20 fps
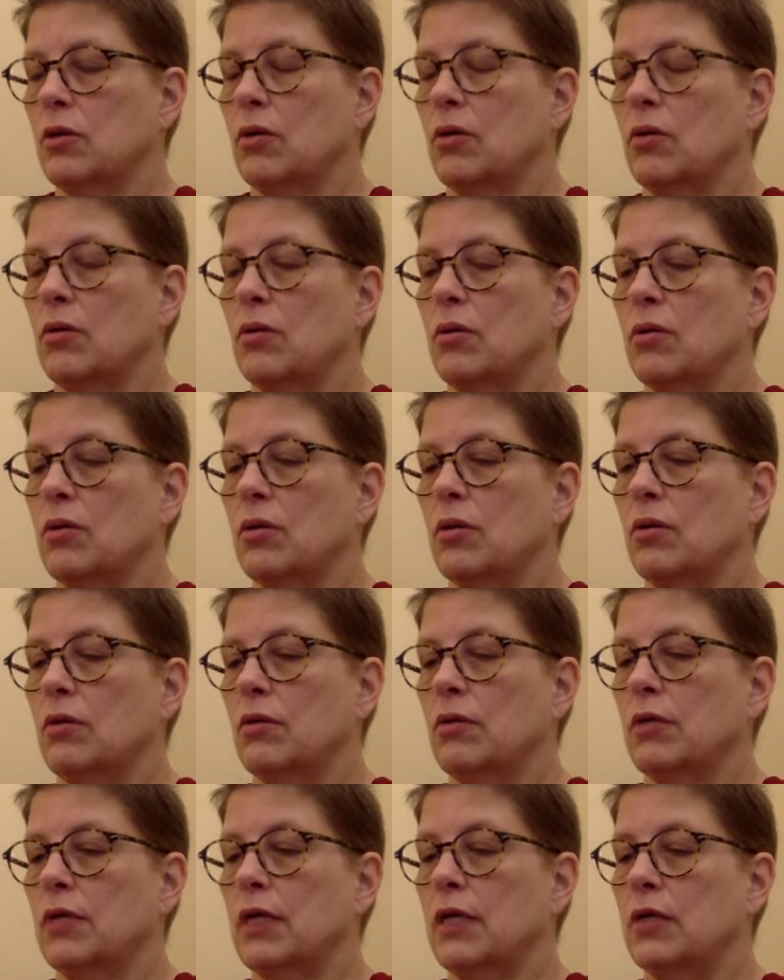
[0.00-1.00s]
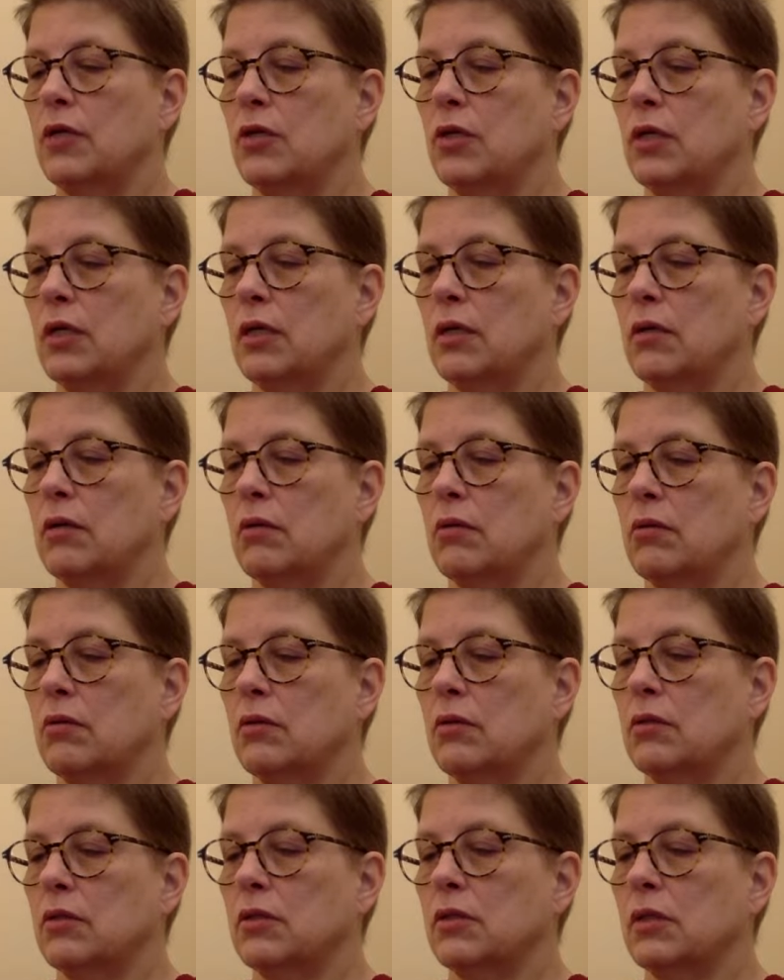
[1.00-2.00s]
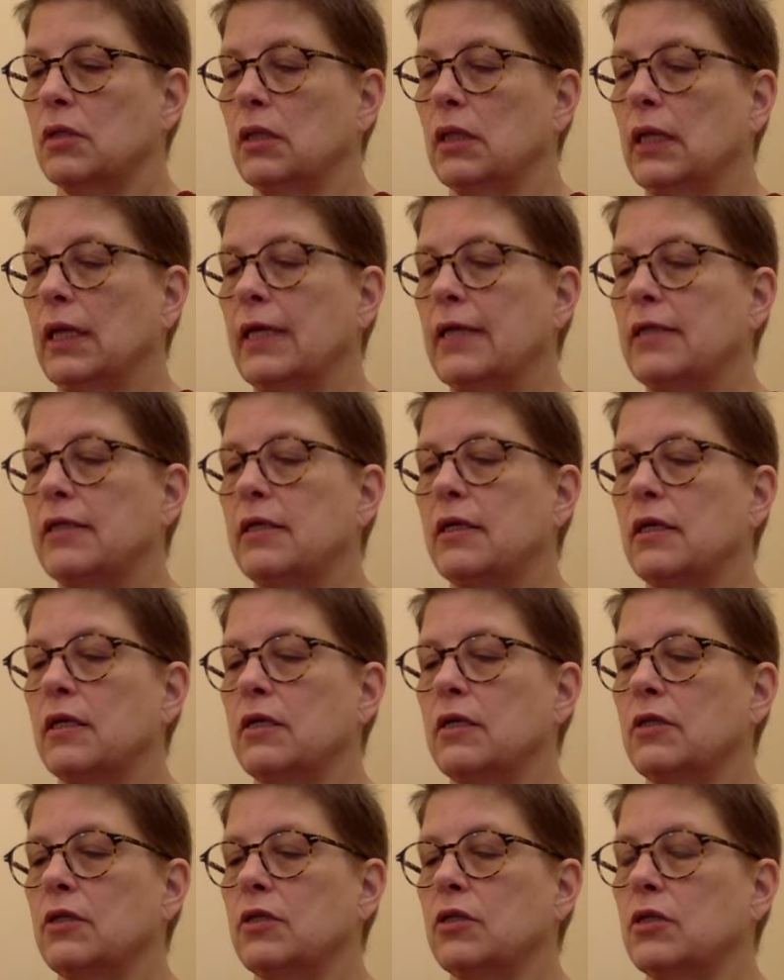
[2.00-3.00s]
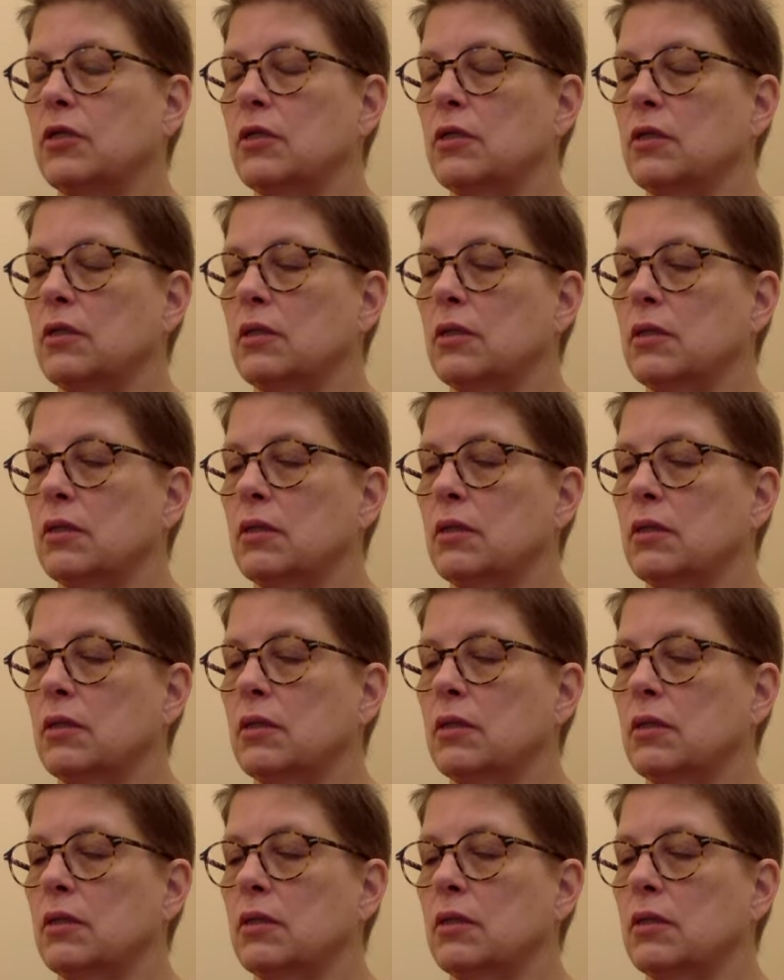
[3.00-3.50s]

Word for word: So, no tension, just a light touch.